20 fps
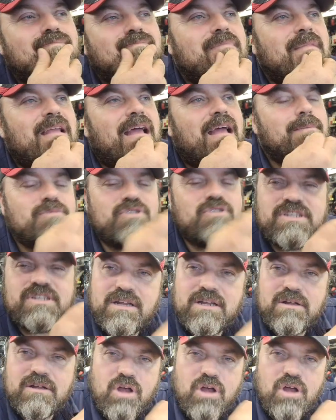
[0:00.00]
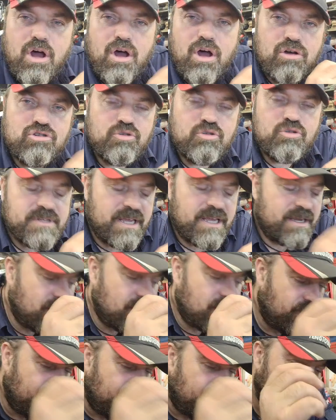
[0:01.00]
I'm just still not 100%
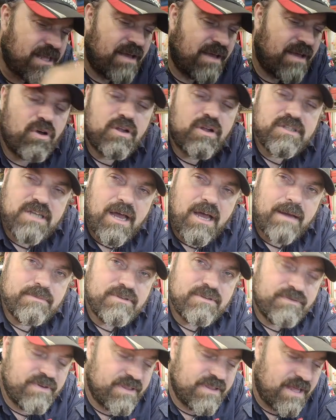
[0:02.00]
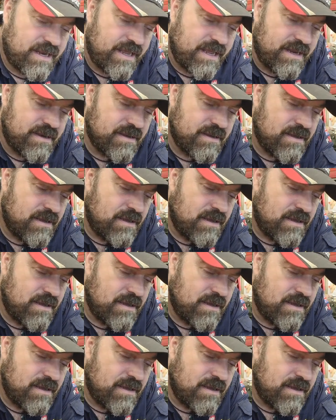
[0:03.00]
convinced that I've got time to fit that in.